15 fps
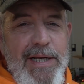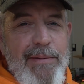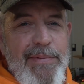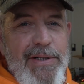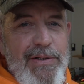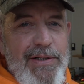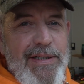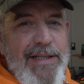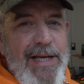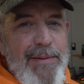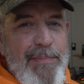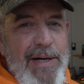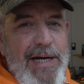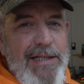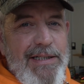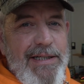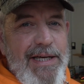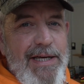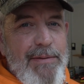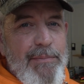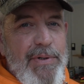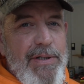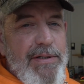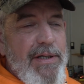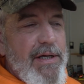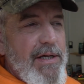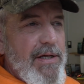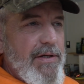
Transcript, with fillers: I'm gonna look at that pile again, but